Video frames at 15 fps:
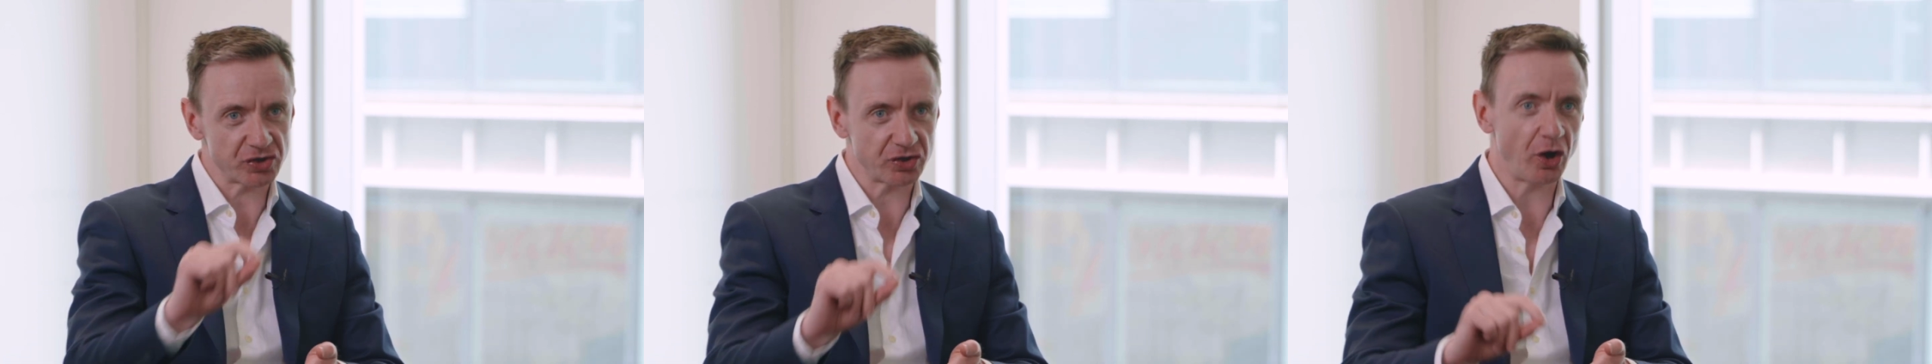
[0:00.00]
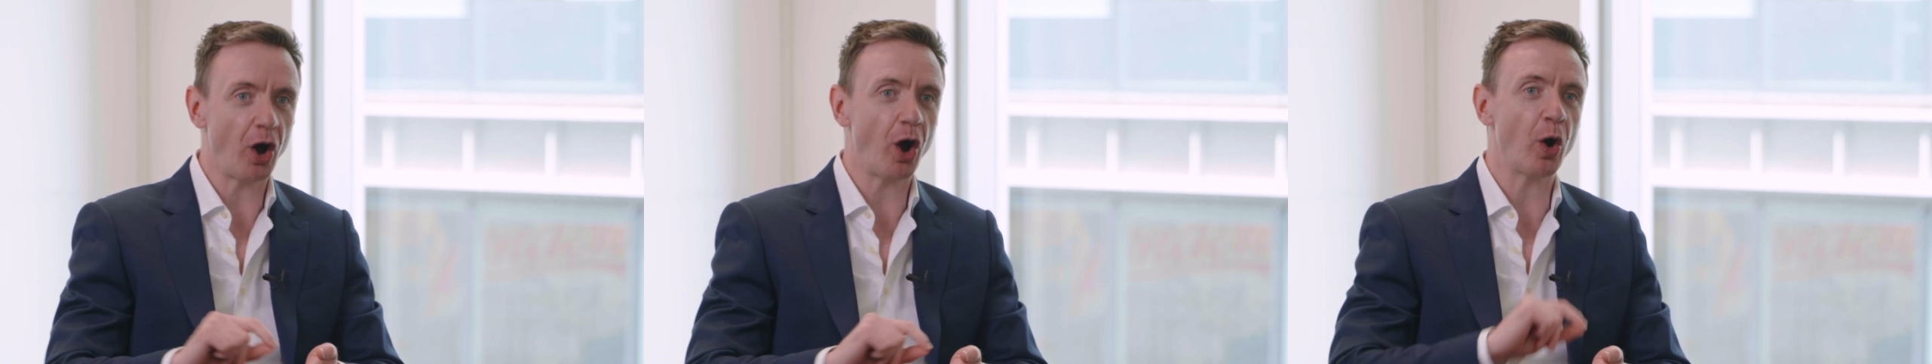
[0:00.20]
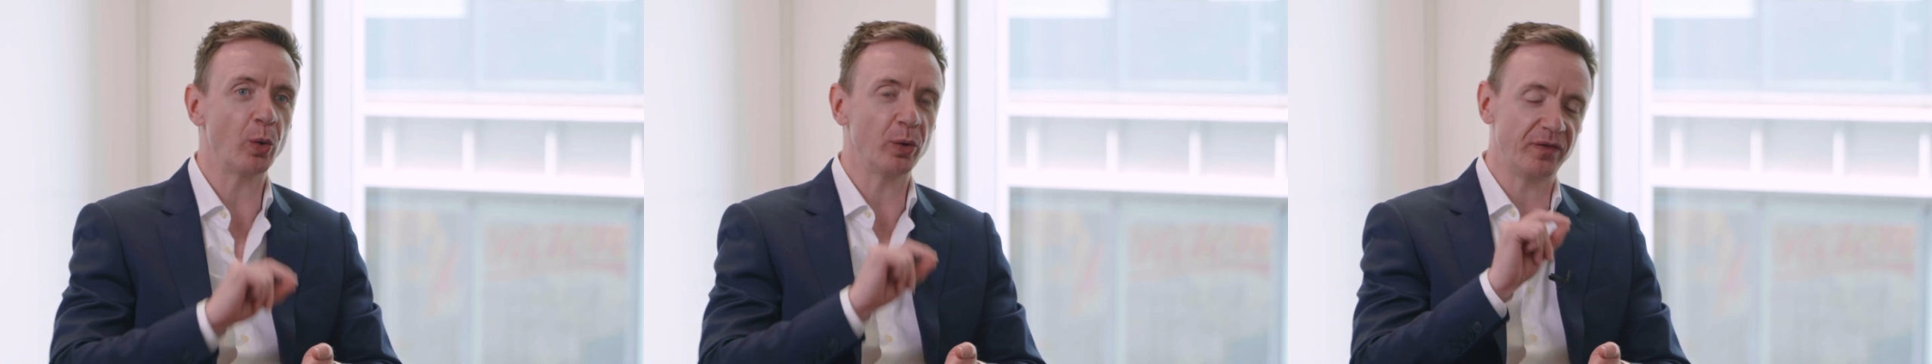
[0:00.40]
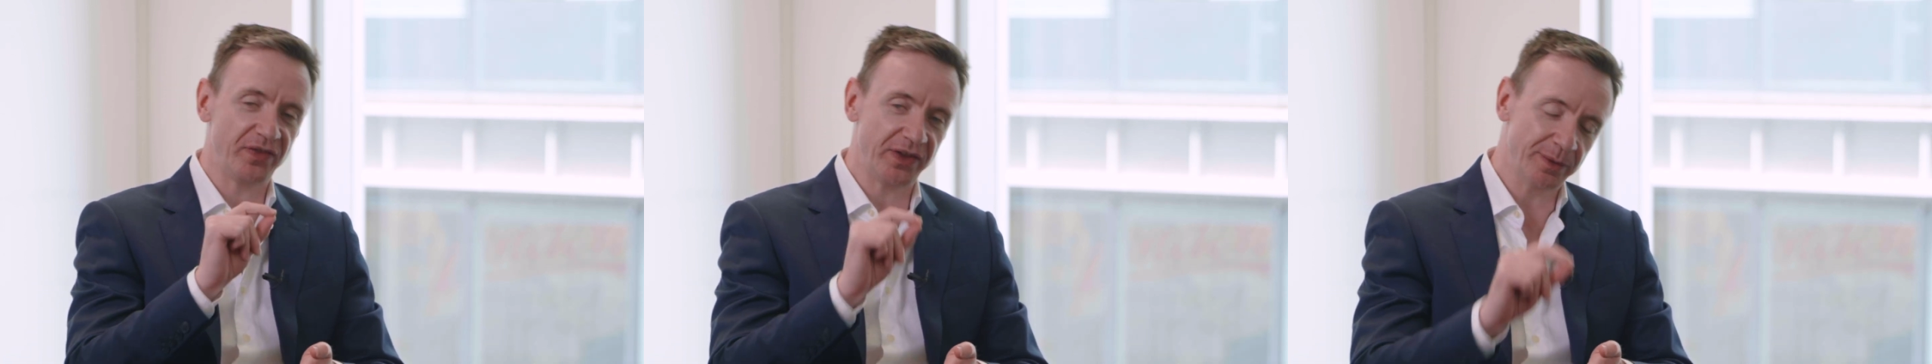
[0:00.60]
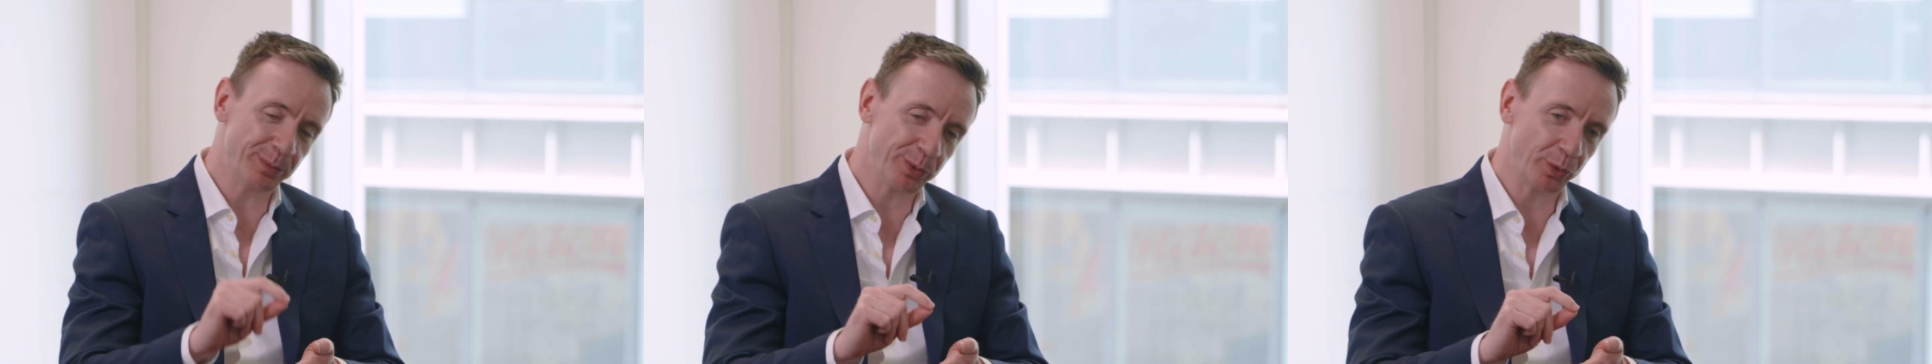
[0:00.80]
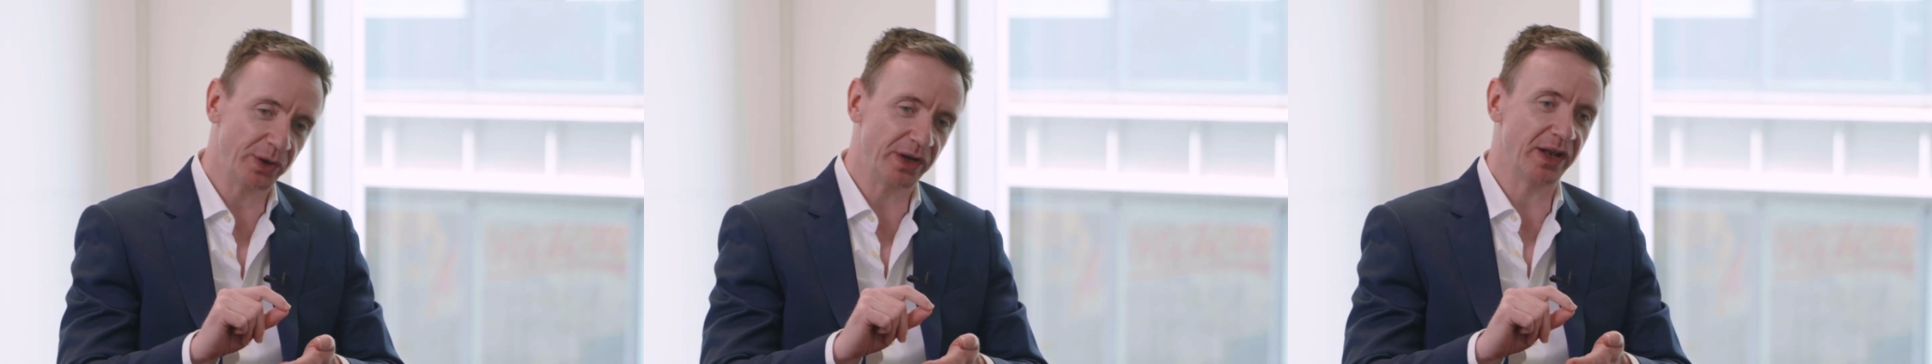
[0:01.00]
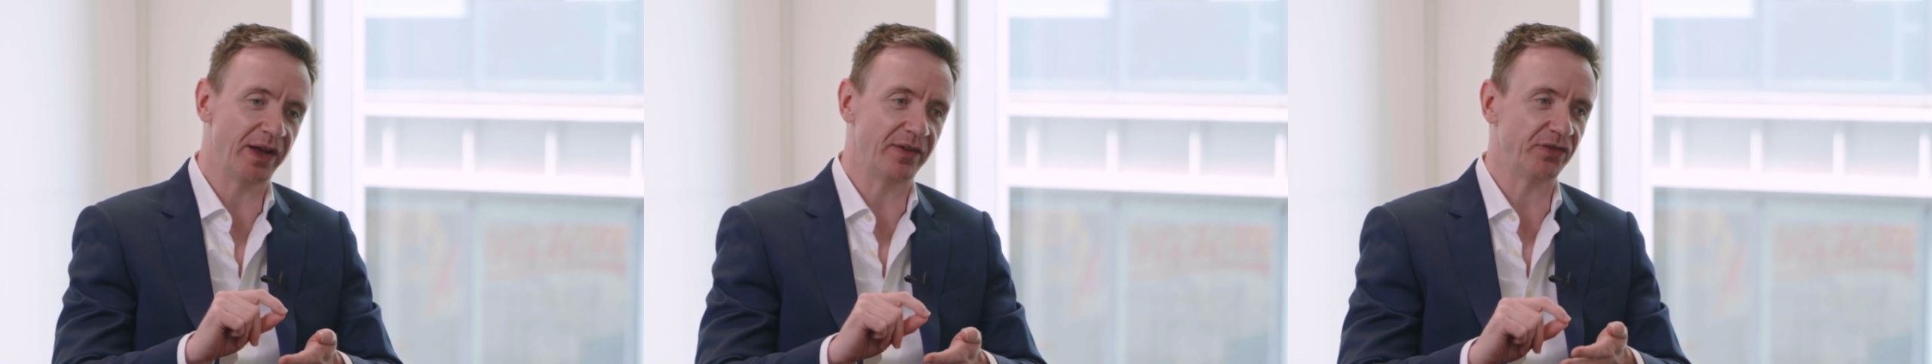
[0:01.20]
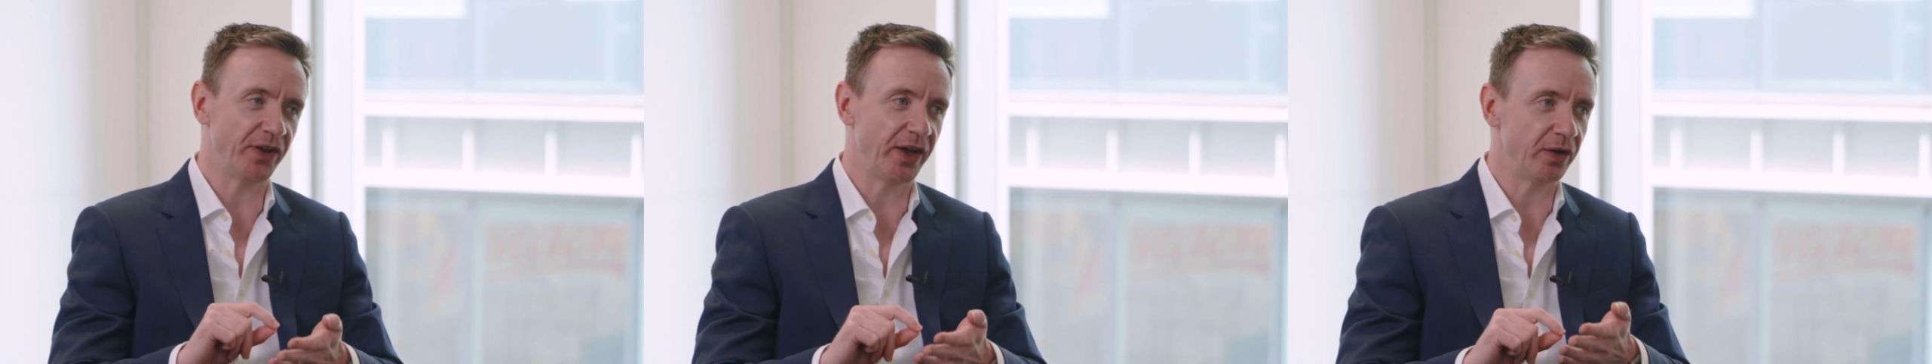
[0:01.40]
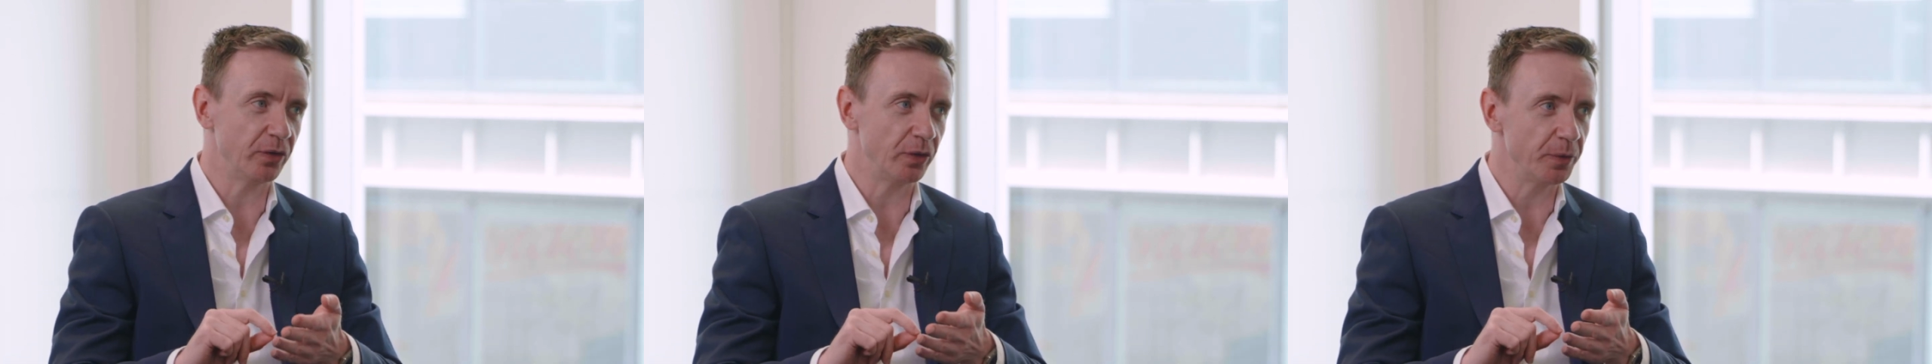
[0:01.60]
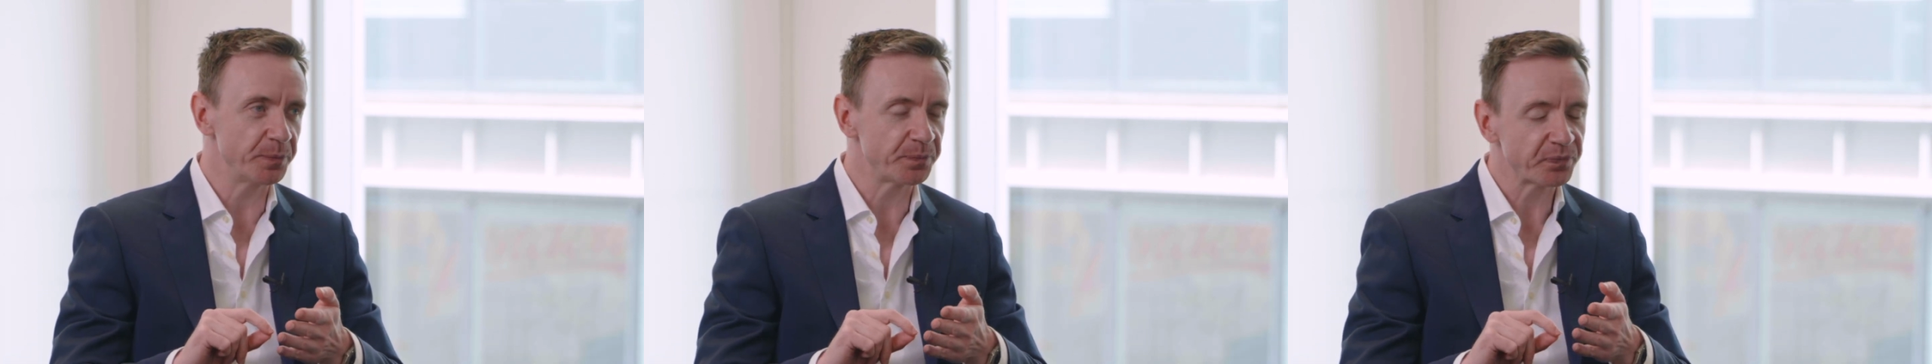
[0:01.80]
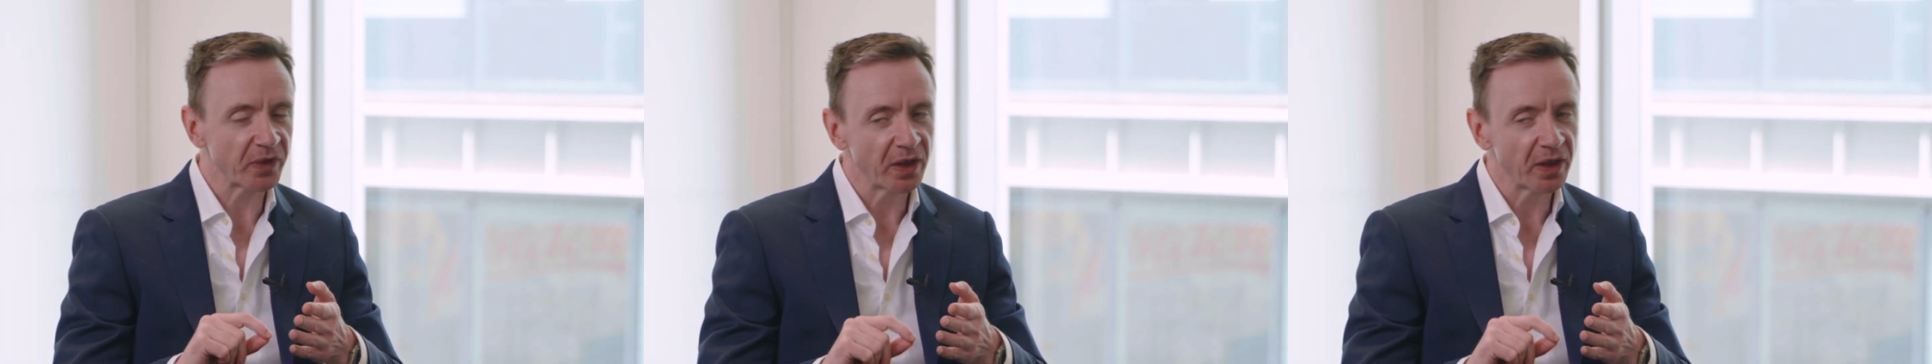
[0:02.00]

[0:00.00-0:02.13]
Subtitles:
the whole of the employee life cycle.